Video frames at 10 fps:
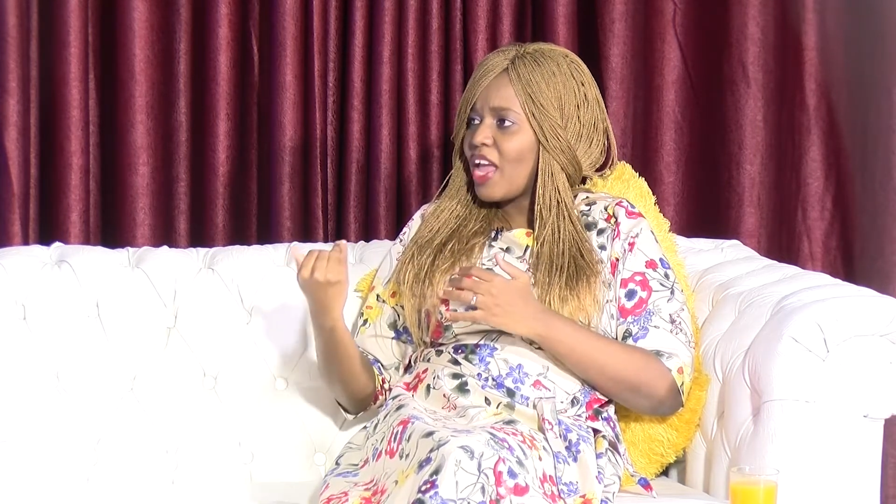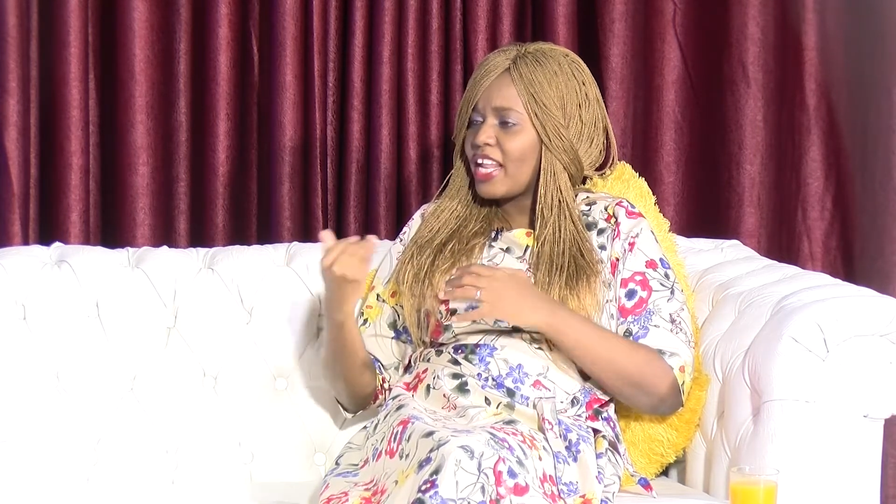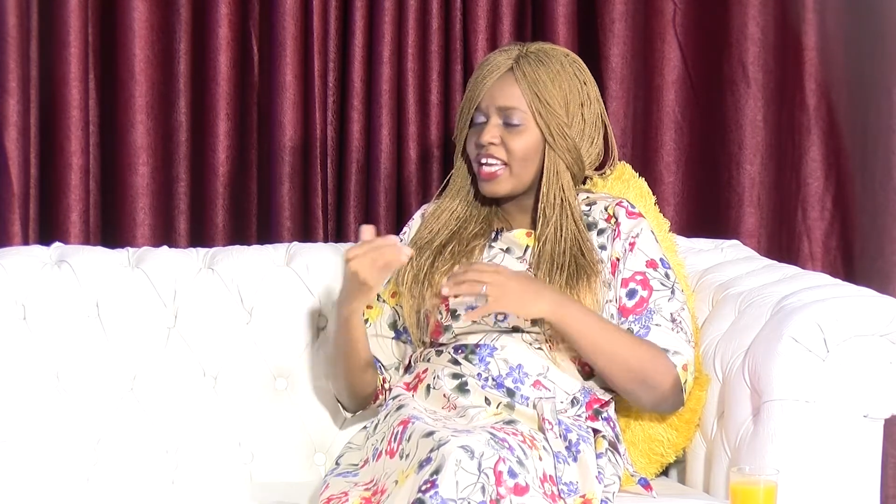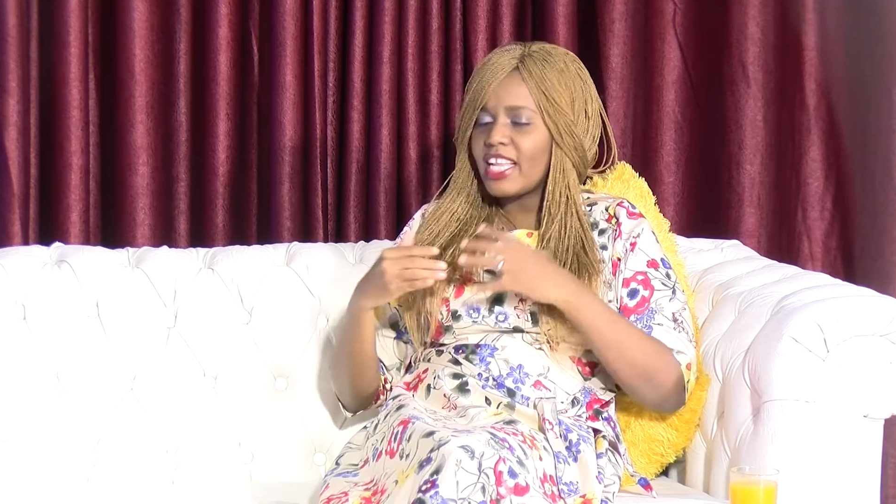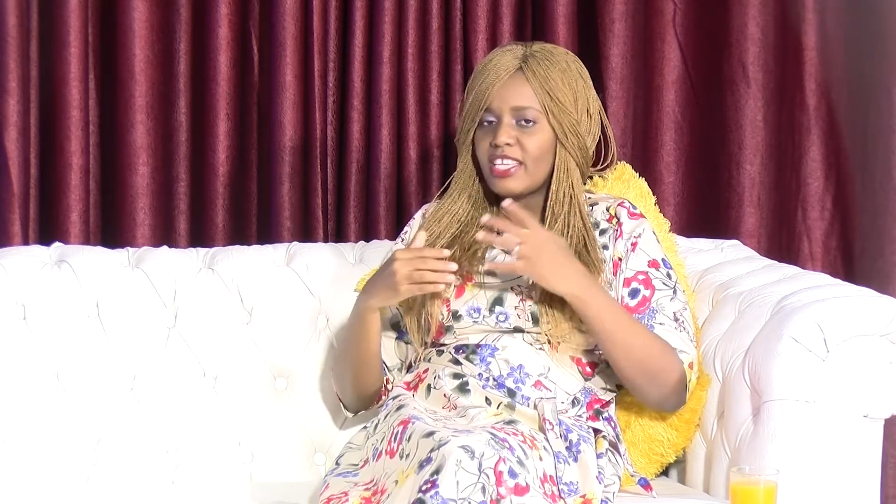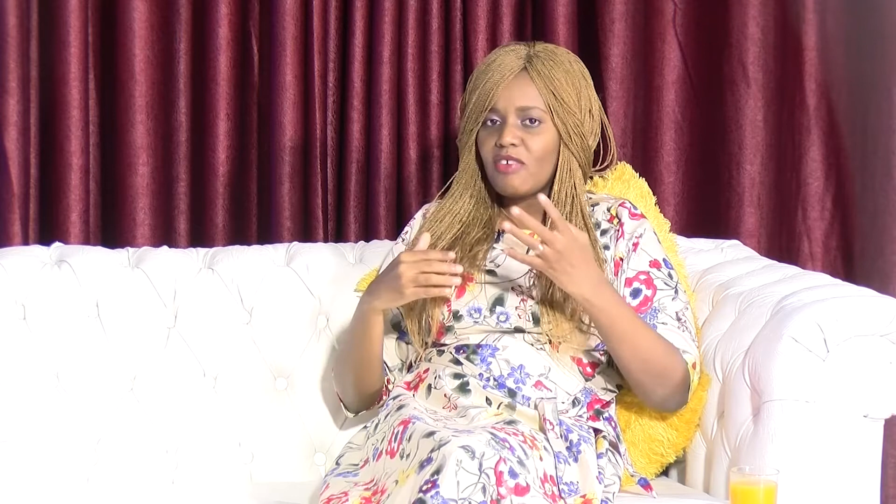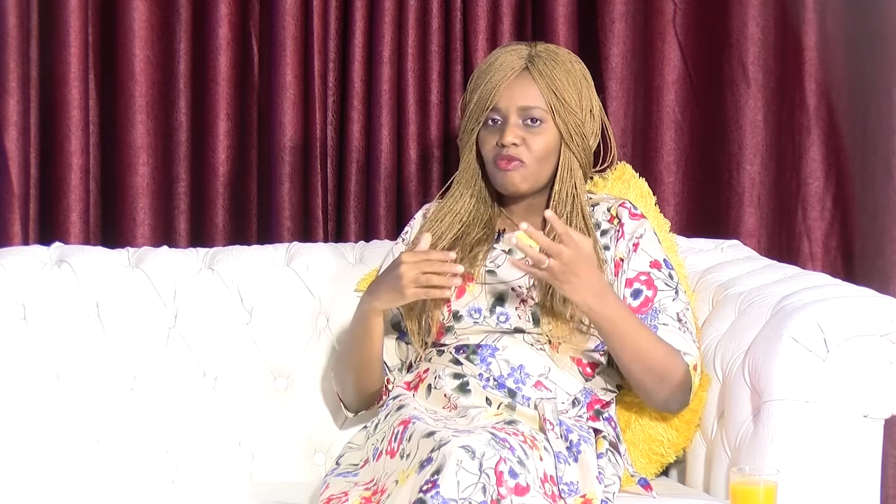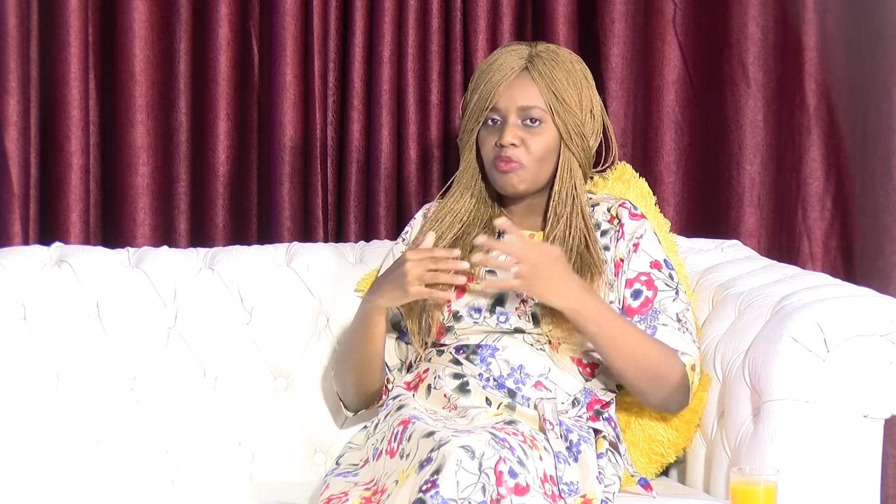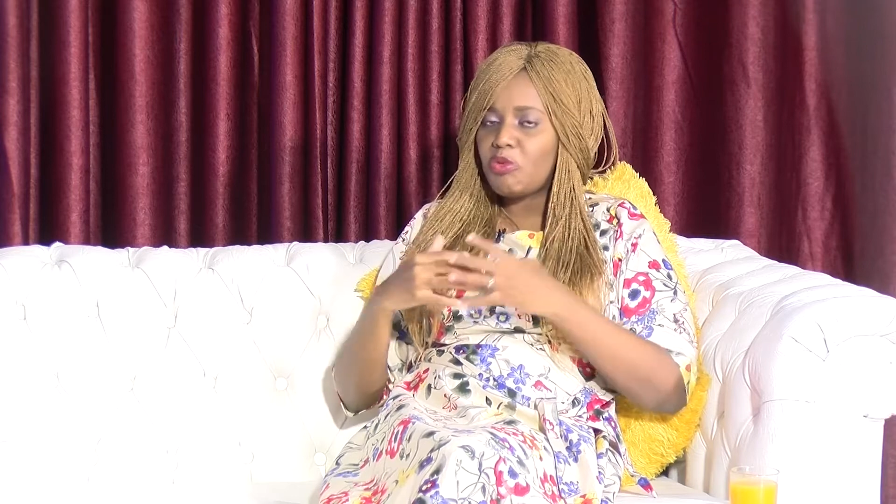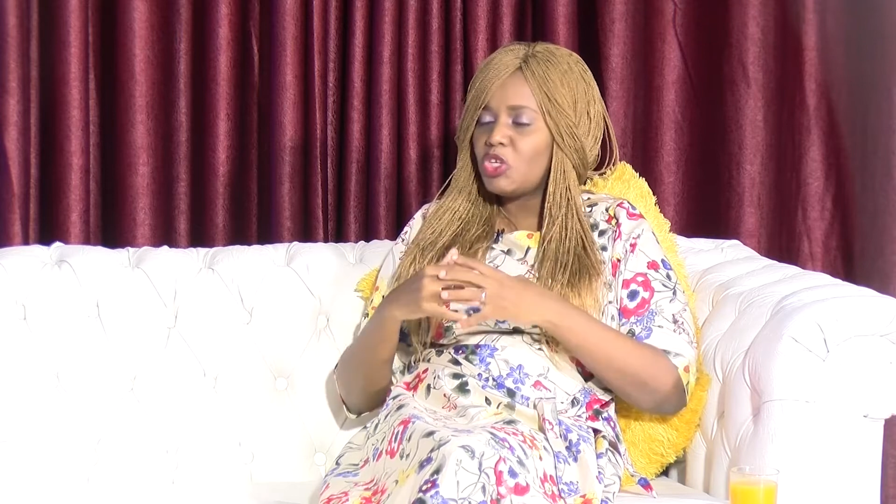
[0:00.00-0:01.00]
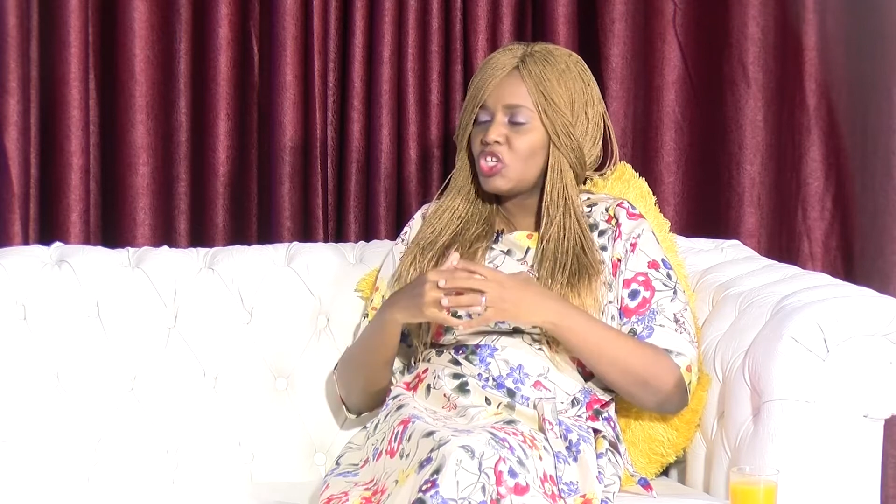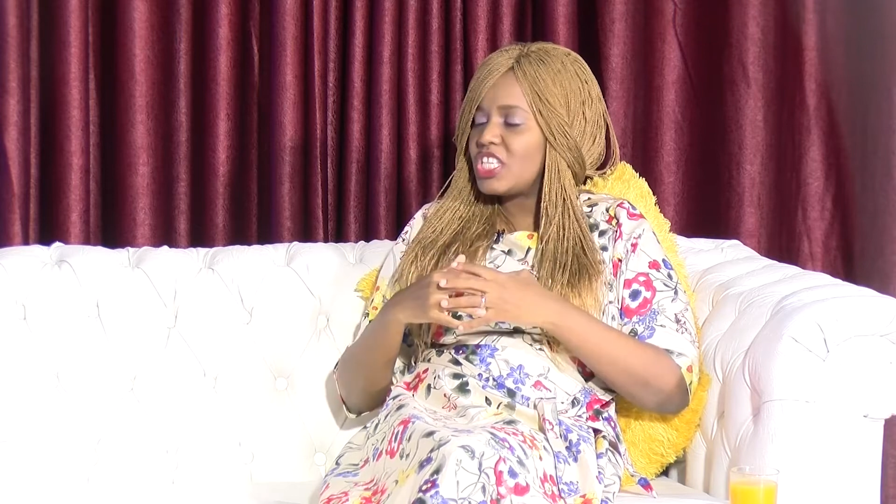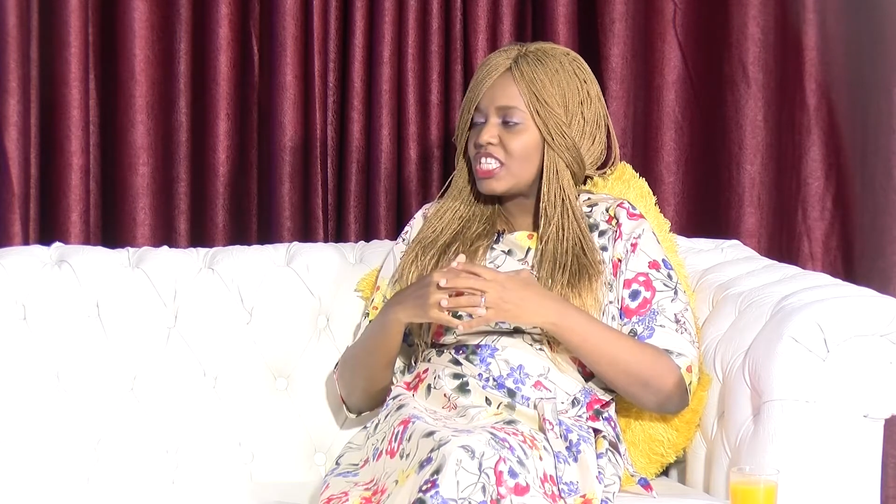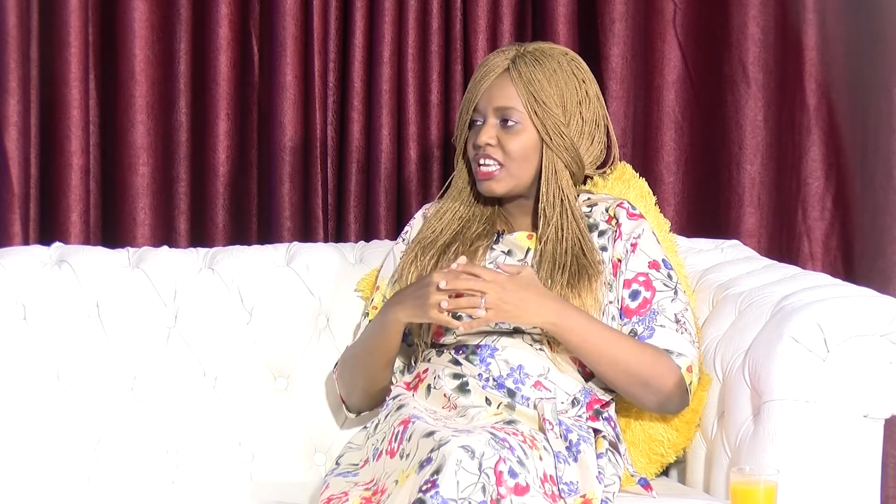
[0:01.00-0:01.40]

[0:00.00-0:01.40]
And I can tell from the way she's